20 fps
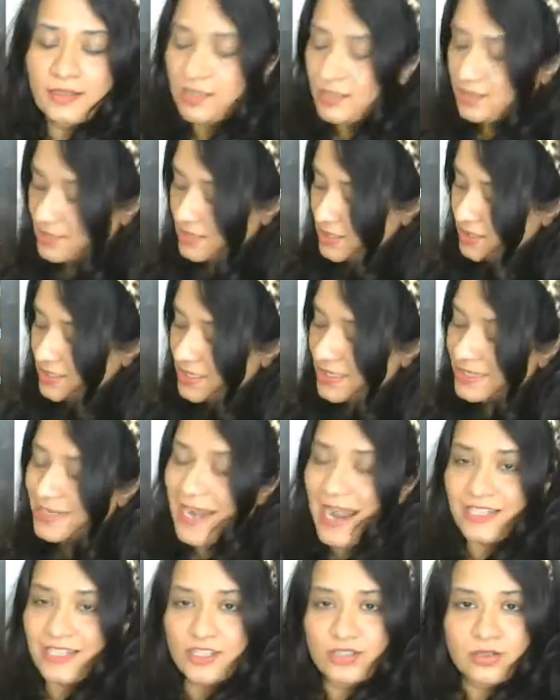This is the
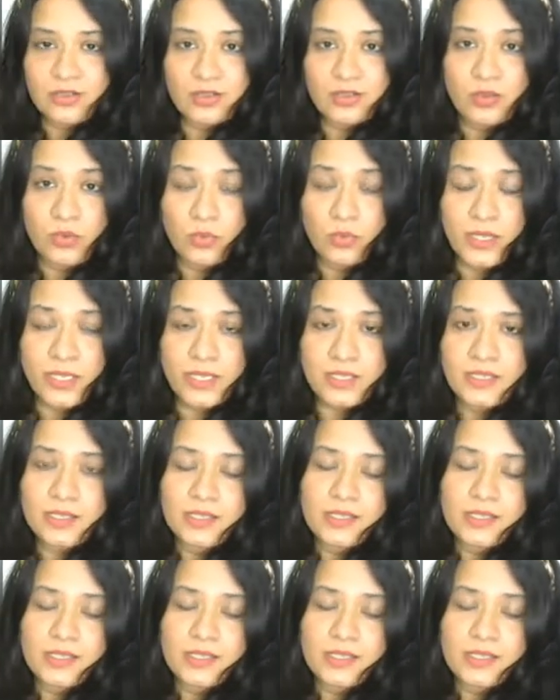natural waist.